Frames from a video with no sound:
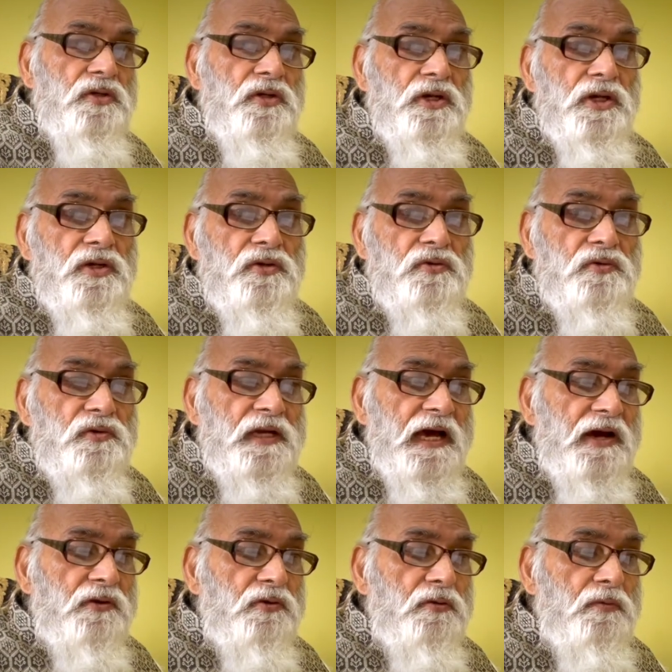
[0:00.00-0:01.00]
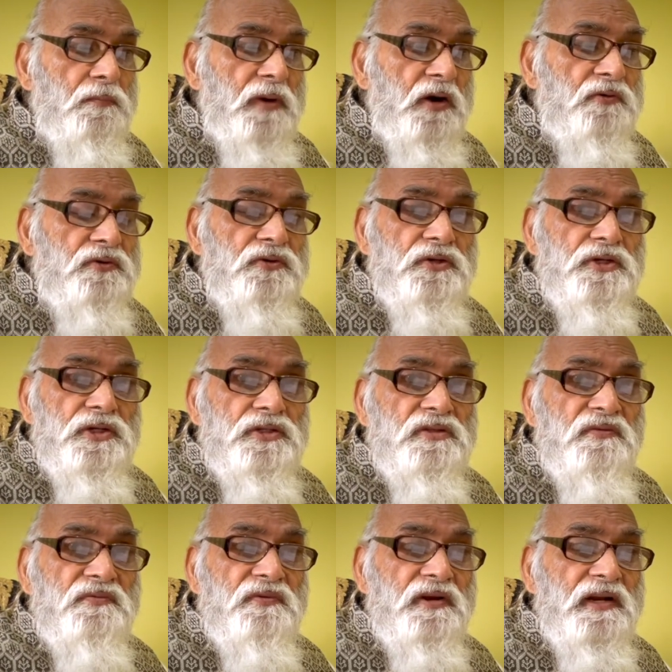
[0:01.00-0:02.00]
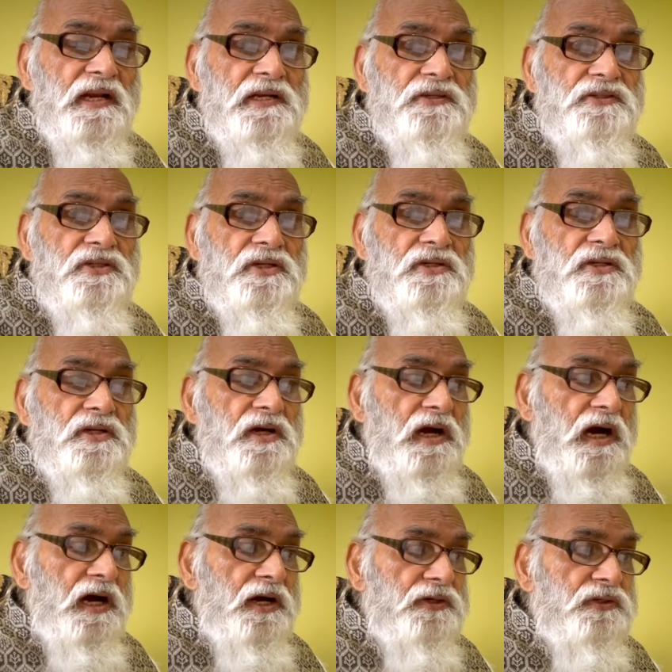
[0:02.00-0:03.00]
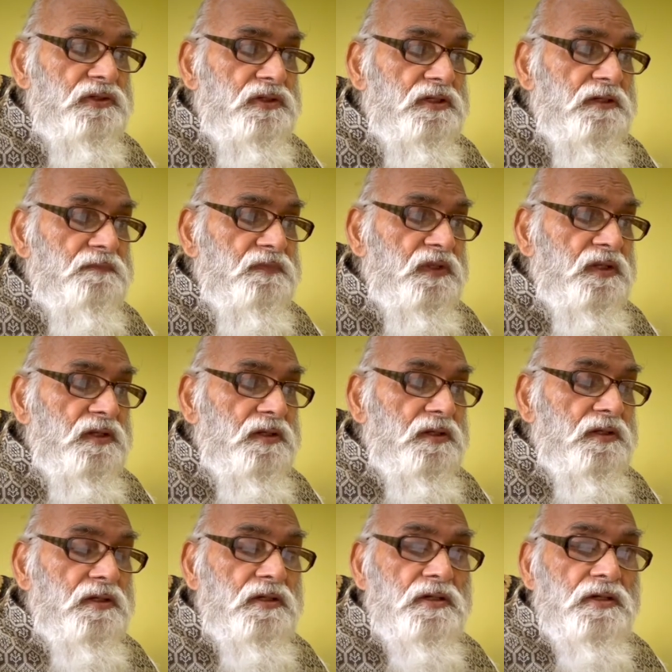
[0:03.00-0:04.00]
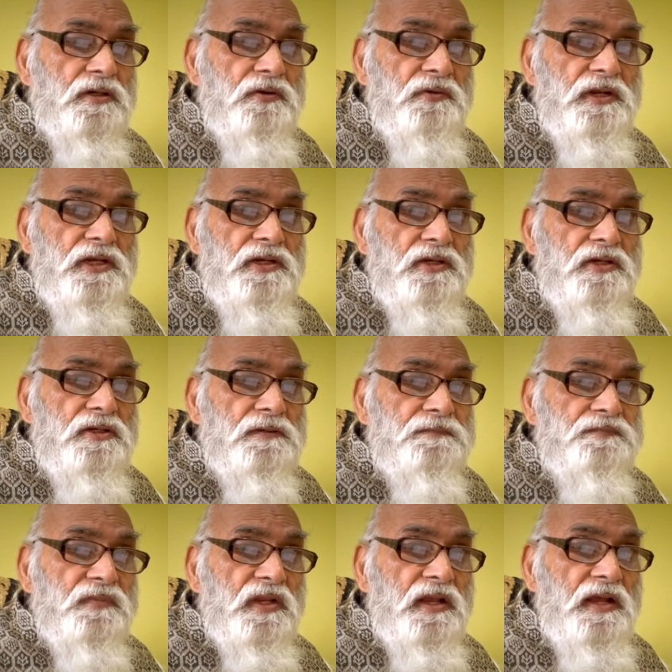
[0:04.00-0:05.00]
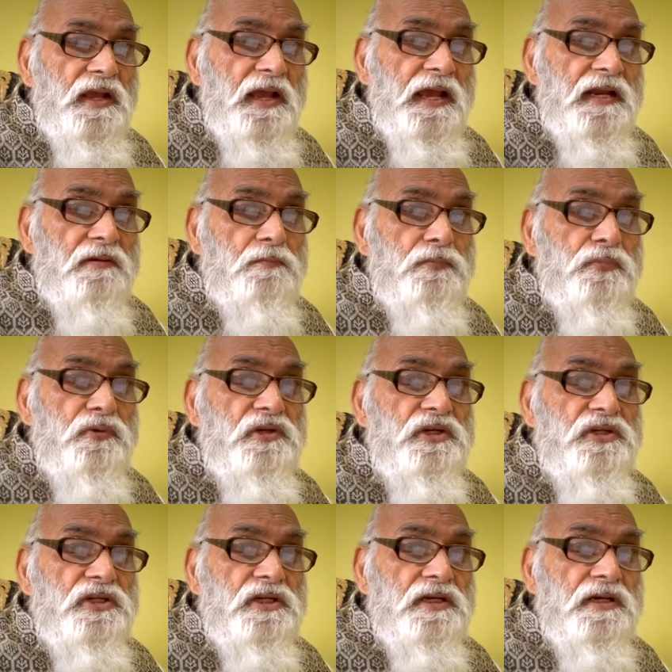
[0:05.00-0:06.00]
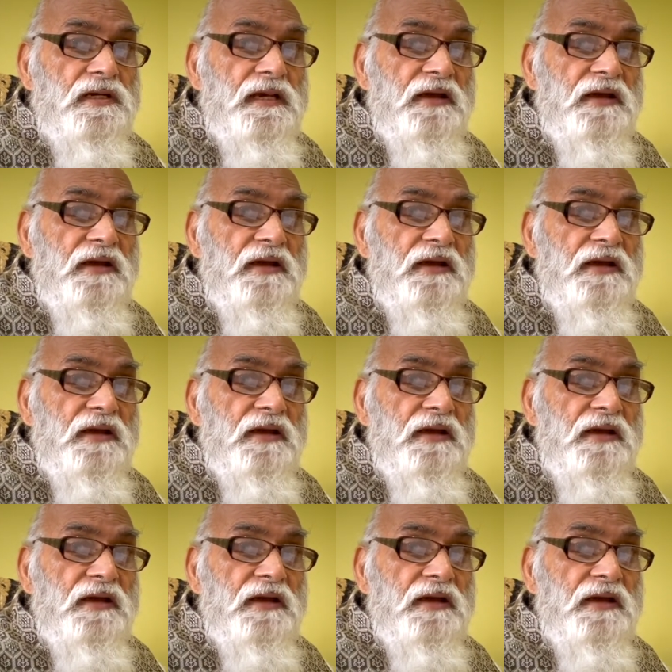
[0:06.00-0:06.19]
into narrow boundaries of religion, caste, creed, and political